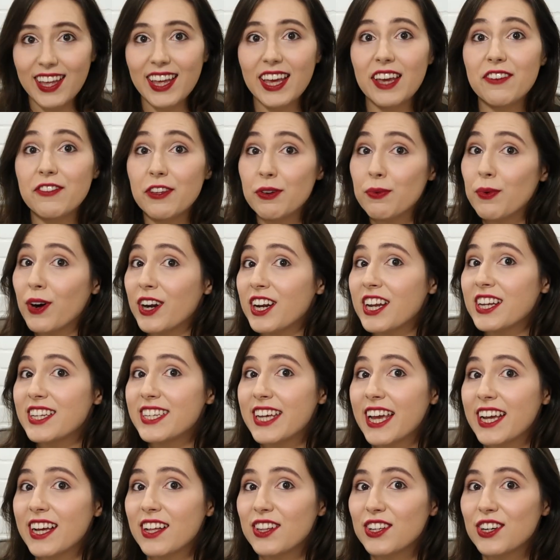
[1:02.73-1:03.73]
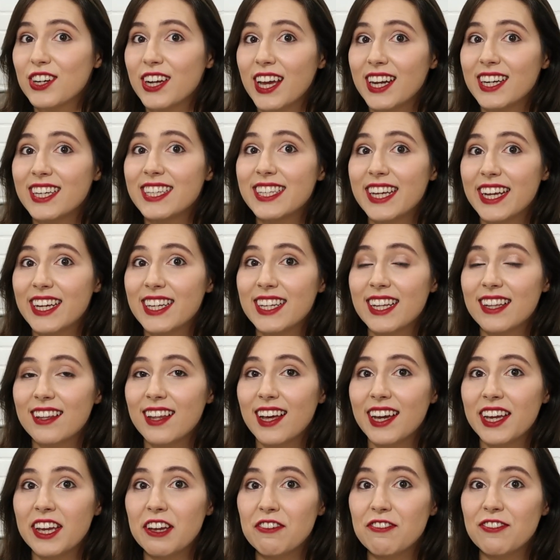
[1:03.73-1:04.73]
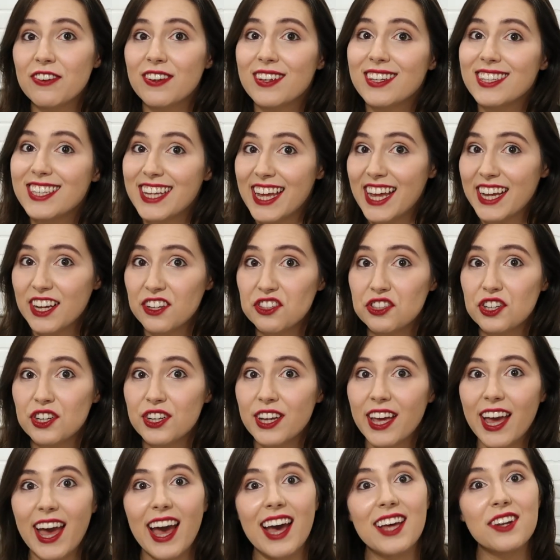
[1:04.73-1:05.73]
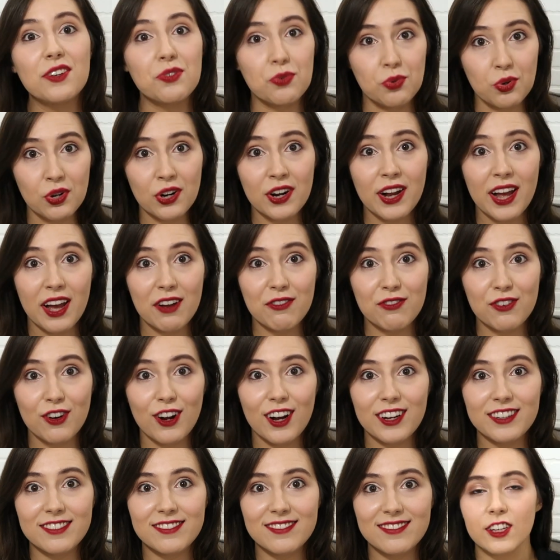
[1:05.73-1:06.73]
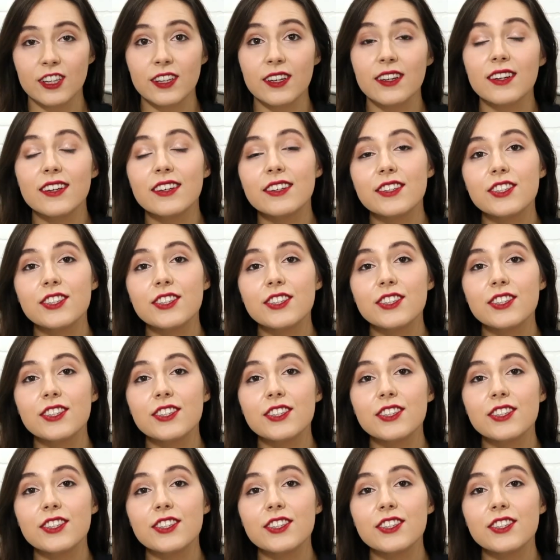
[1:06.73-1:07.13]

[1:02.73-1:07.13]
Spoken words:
If you want to take a look at a day in the life, take a look at Nora Ephron.